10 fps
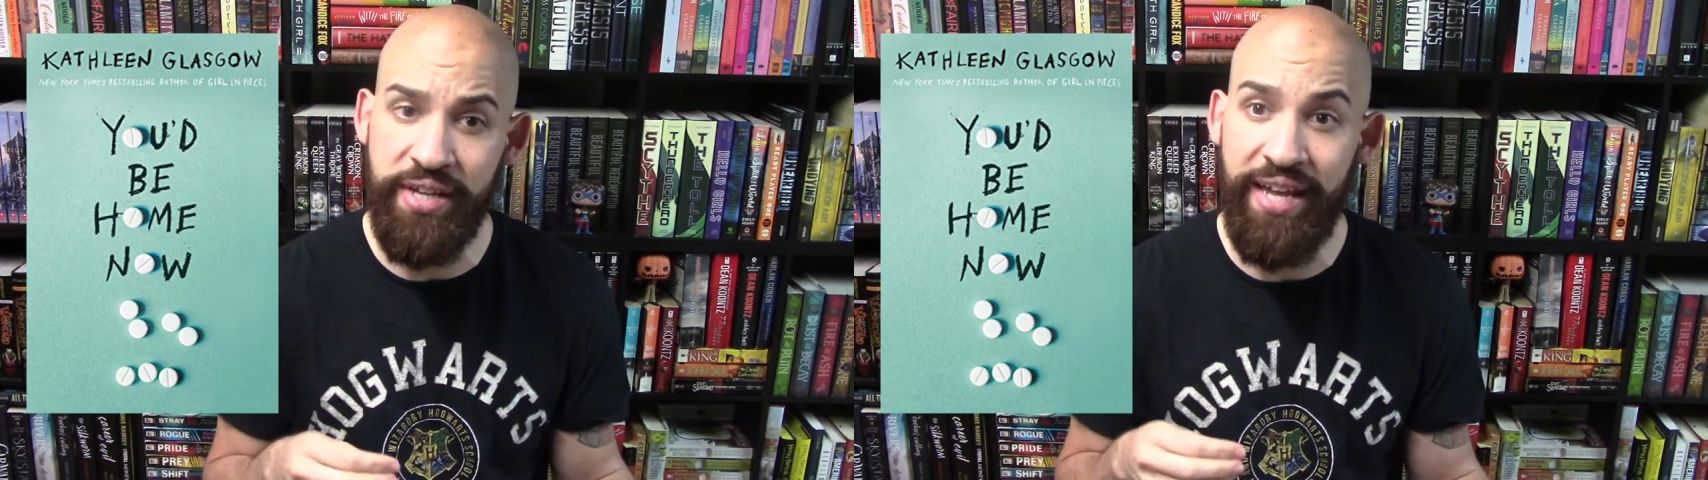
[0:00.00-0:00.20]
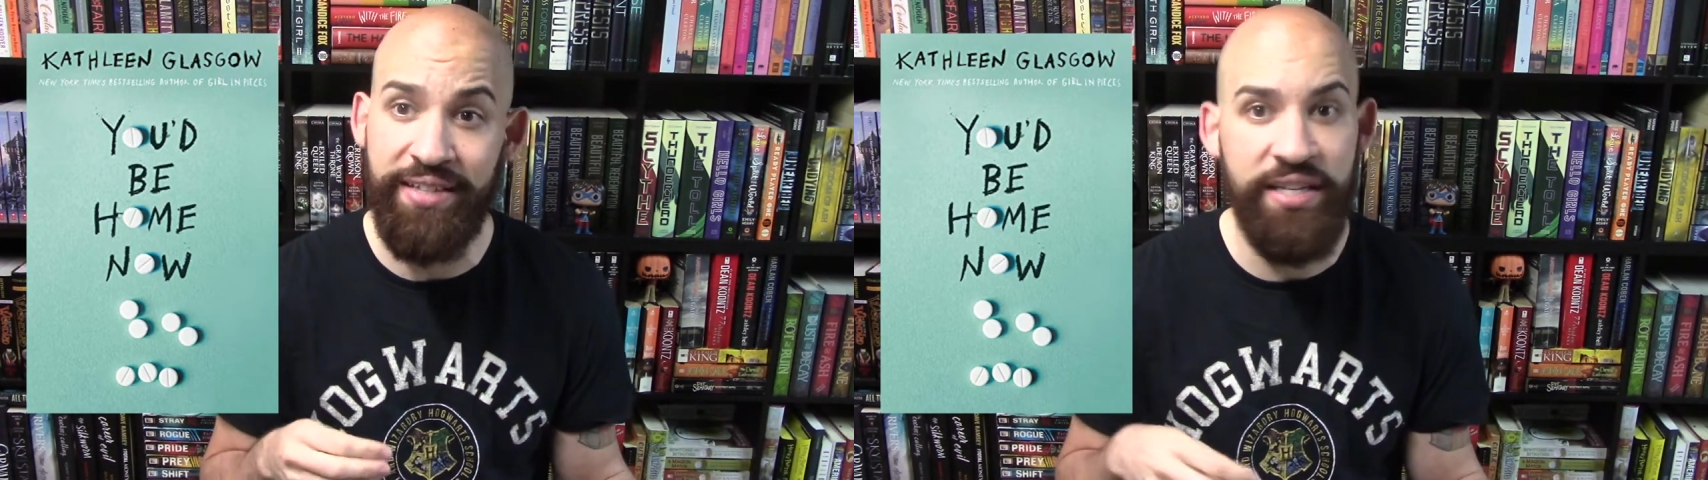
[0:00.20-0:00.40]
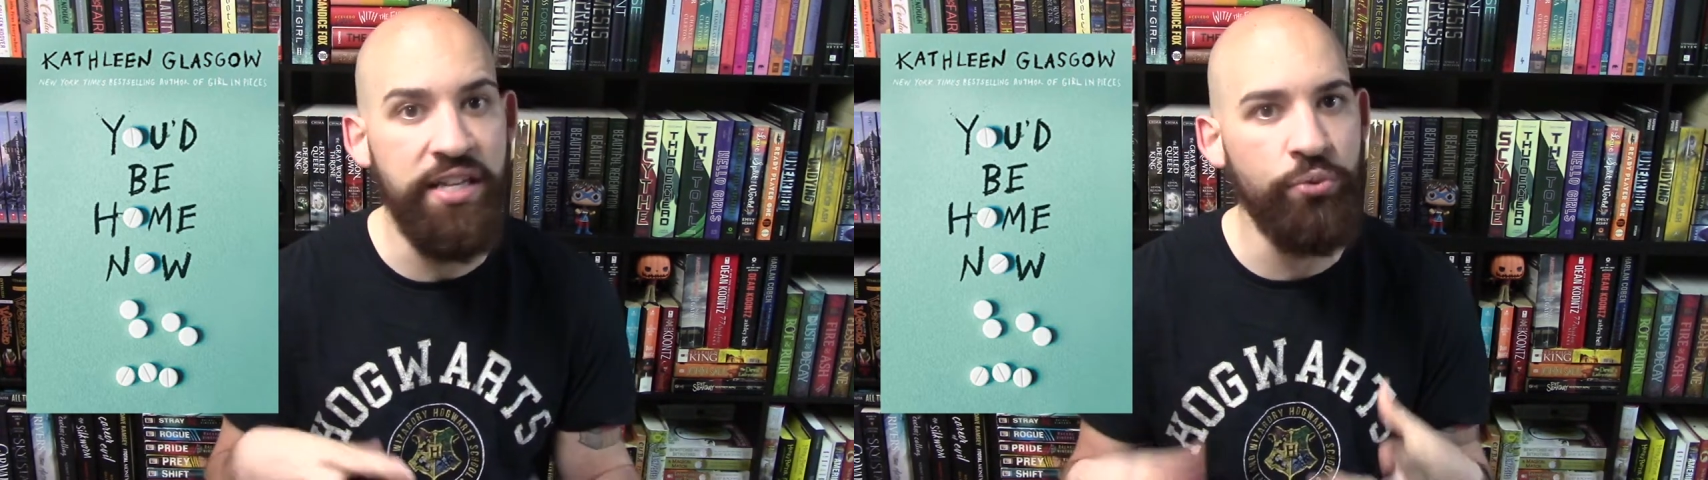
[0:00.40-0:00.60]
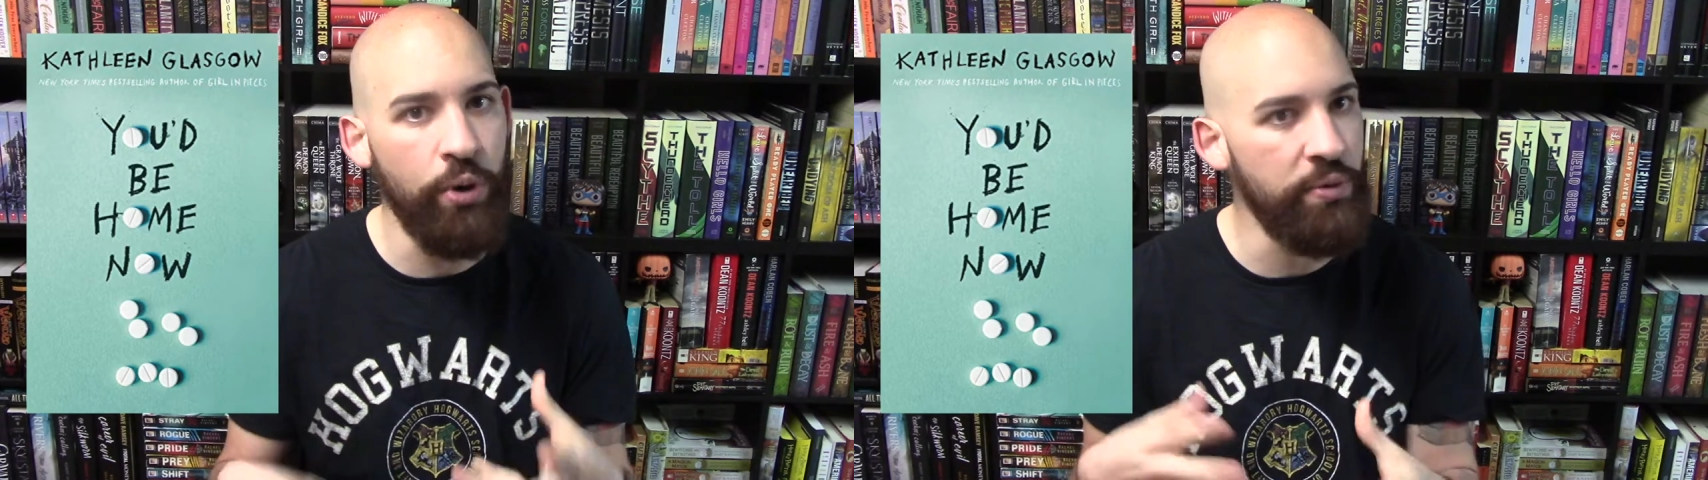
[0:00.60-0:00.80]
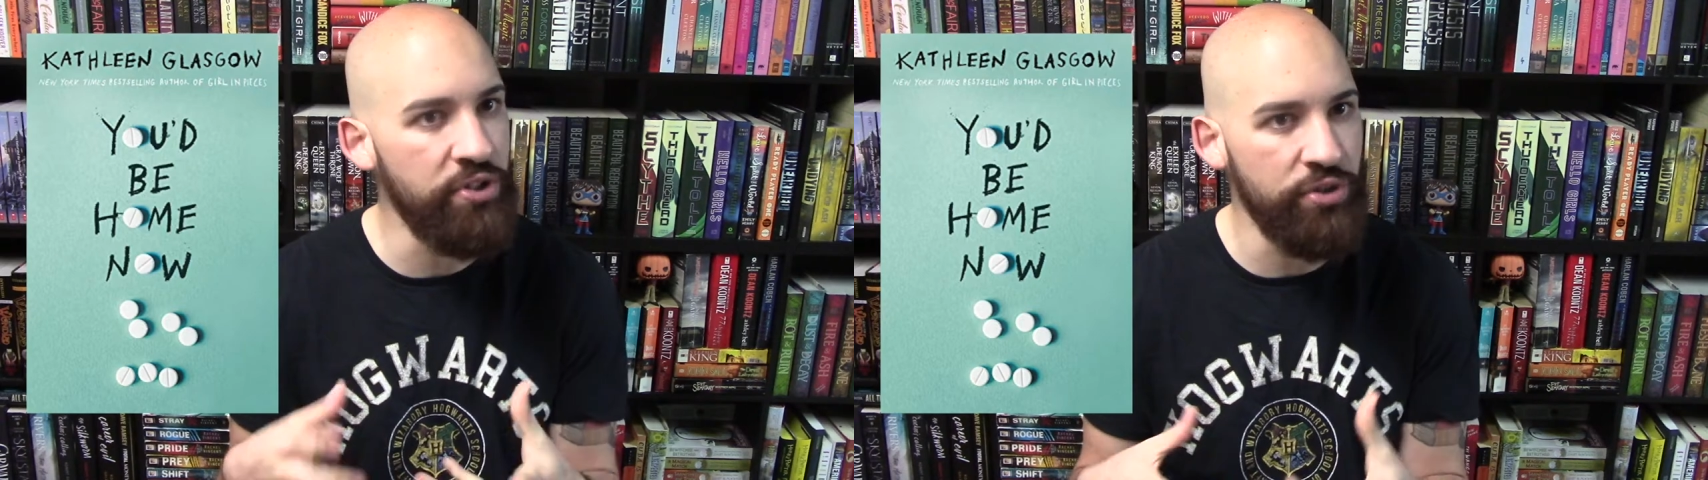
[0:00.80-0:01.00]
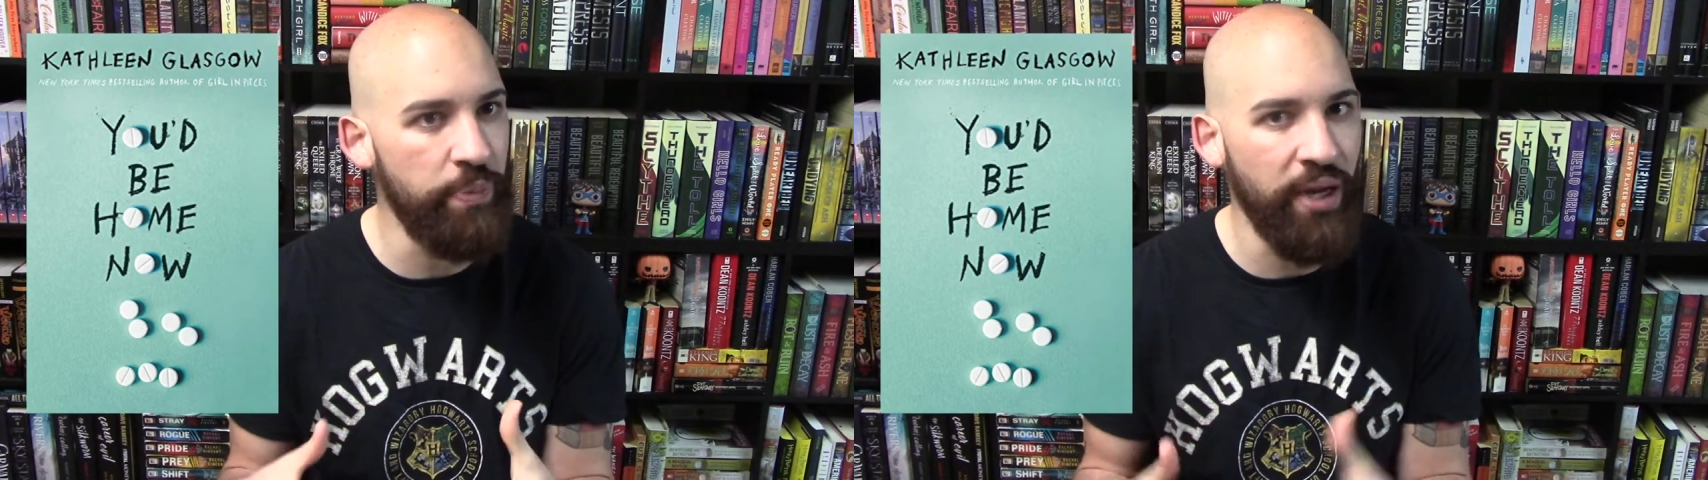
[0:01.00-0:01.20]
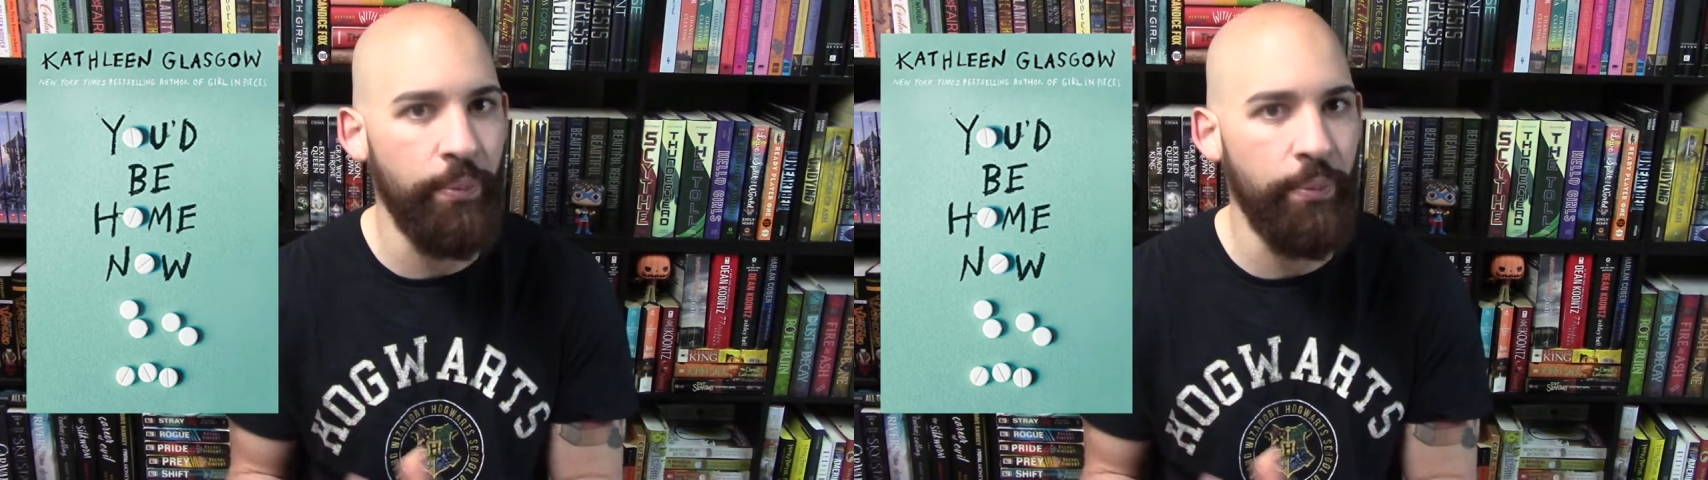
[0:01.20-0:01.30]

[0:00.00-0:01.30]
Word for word: 18th where we just pick